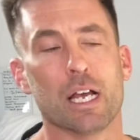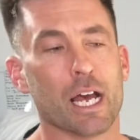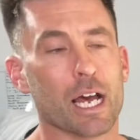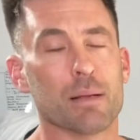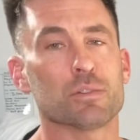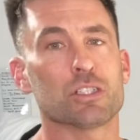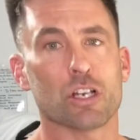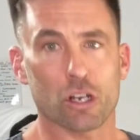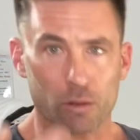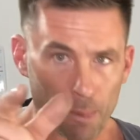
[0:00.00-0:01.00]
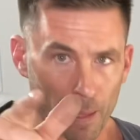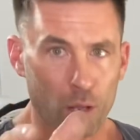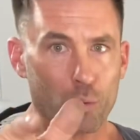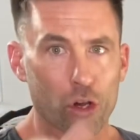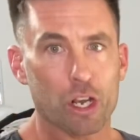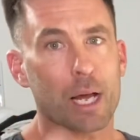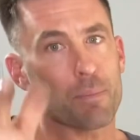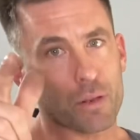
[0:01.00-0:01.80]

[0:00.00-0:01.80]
Um, so word up,